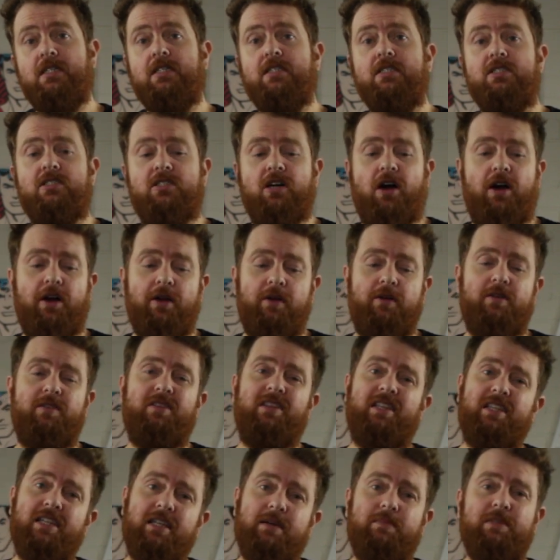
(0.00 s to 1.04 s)
So
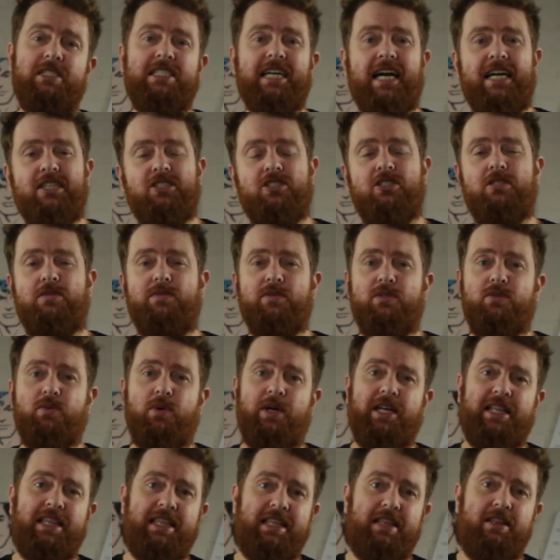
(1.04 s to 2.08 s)
the limitations
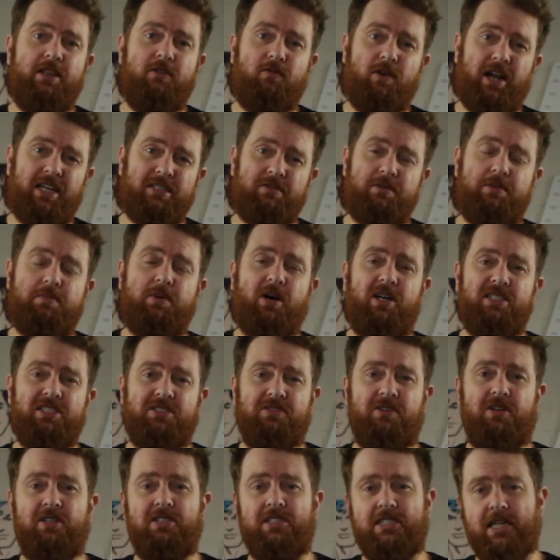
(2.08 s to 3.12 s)
between the Raspberry Pi
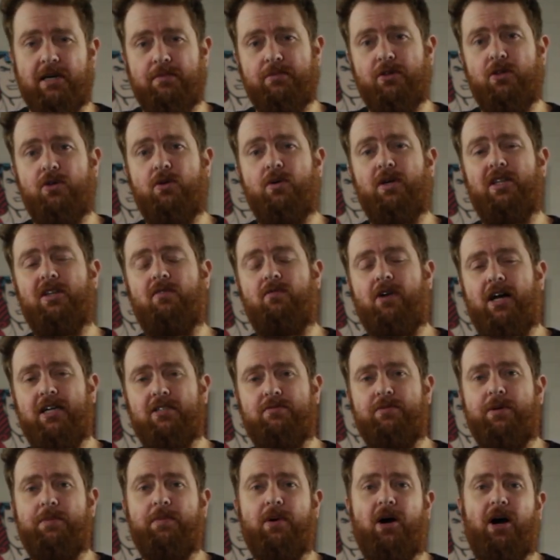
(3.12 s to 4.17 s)
Zero W and the
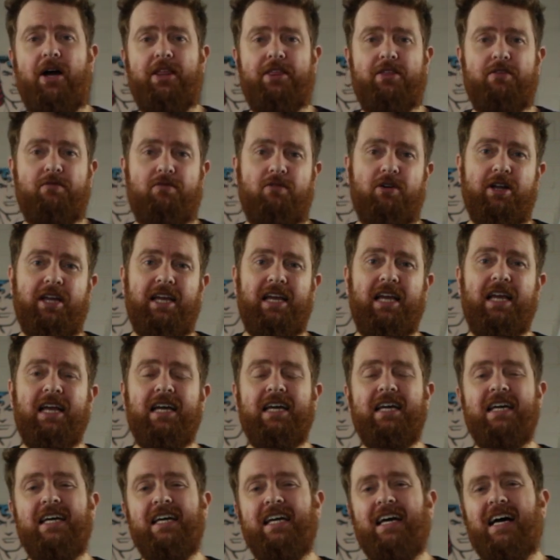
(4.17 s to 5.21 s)
Raspberry Pi 3
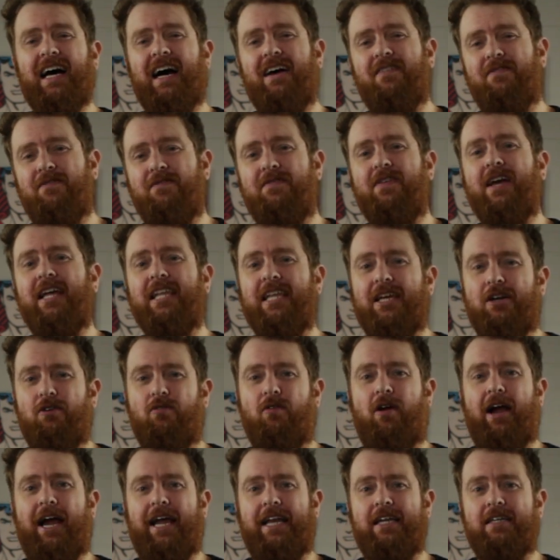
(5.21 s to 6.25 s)
are fairly
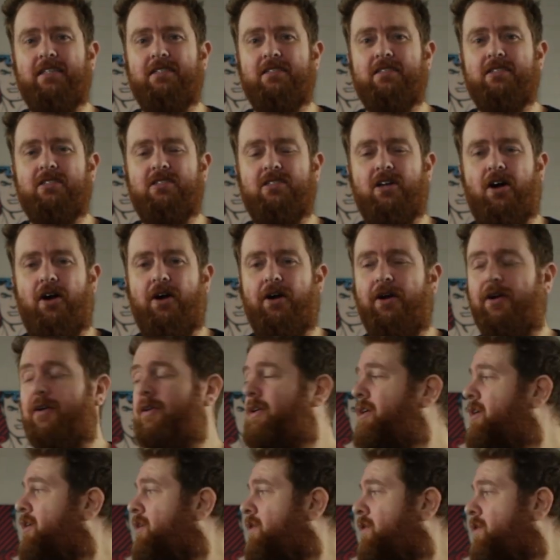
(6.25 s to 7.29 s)
great. So
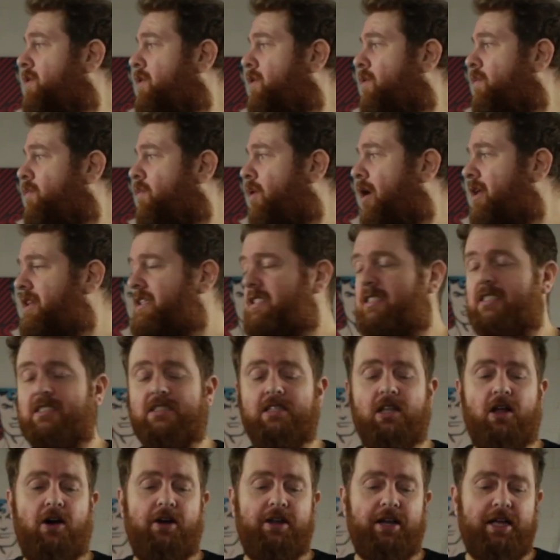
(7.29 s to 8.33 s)
while this
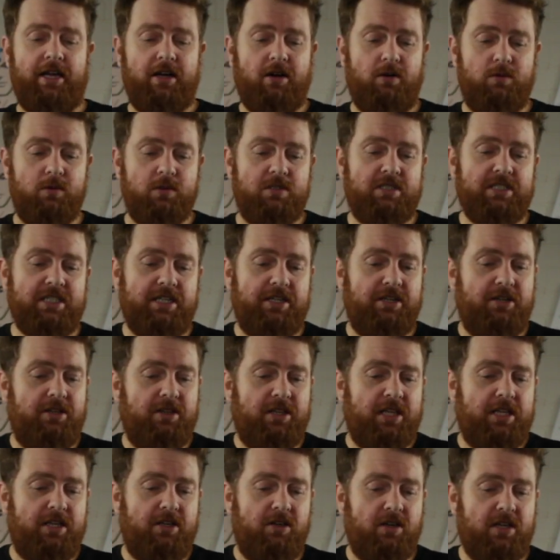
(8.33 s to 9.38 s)
is loading, I will tell you
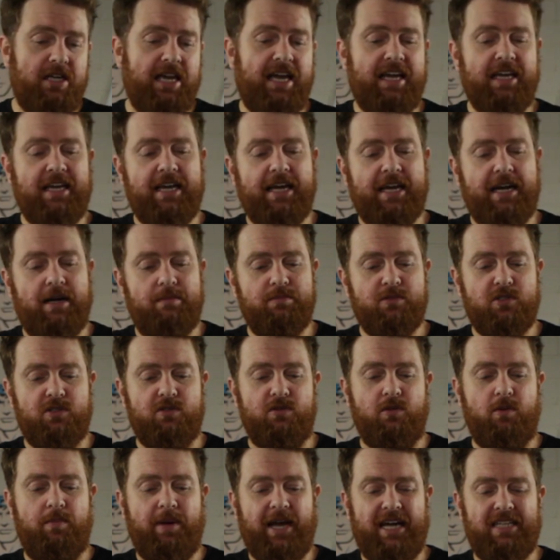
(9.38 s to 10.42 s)
that you can get up
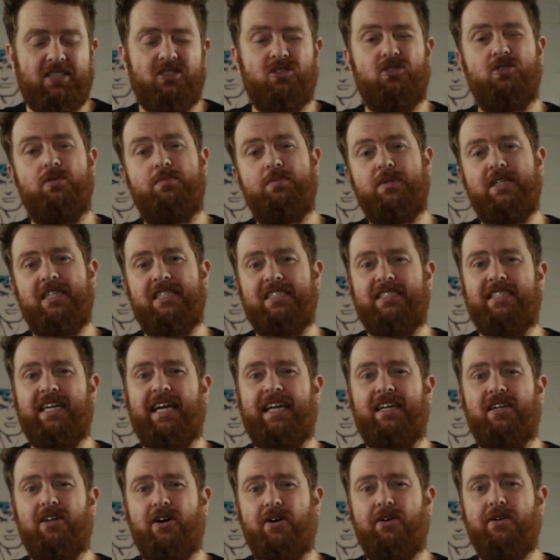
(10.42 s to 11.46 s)
to about Super
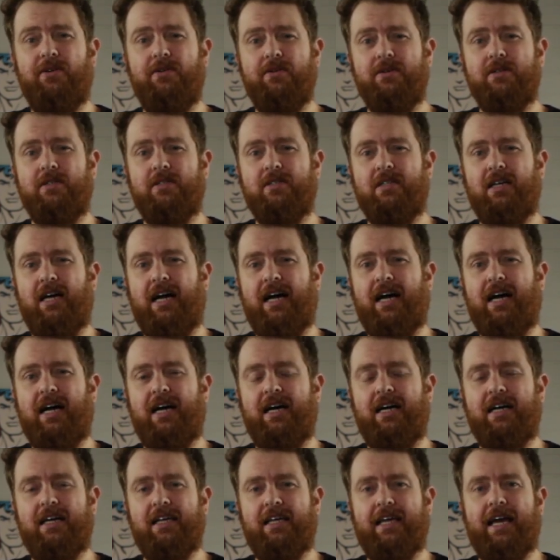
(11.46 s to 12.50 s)
Nintendo
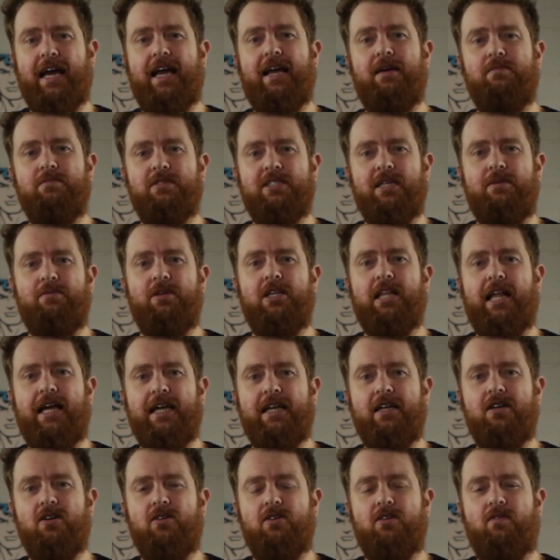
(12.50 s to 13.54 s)
uh, games
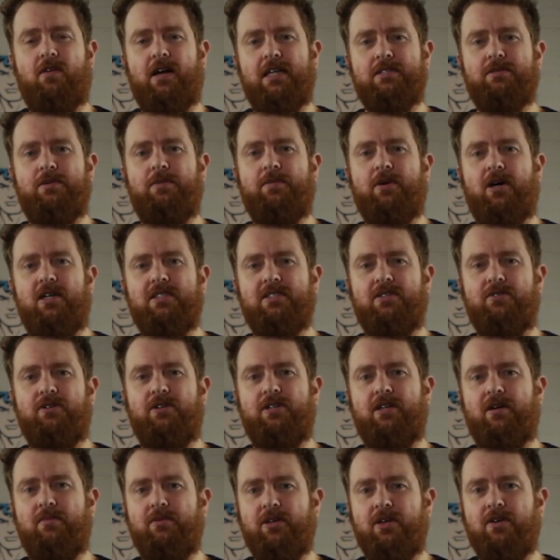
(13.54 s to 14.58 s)
emulated on the Raspberry Pi Zero
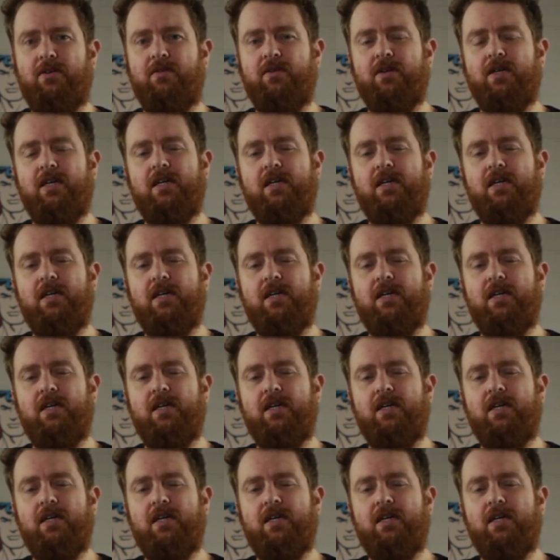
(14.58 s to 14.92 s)
W.